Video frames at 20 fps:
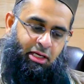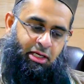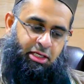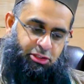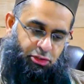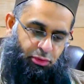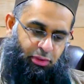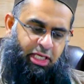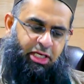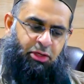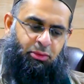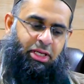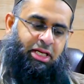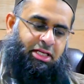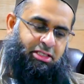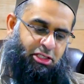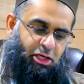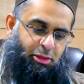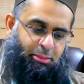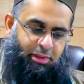So anyway,
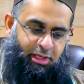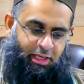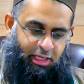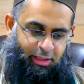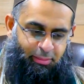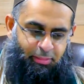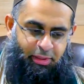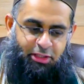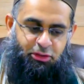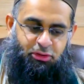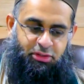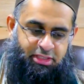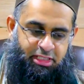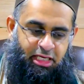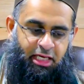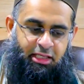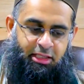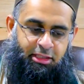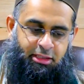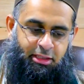let's get back to
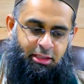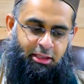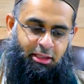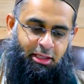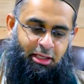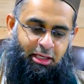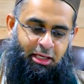Zayd.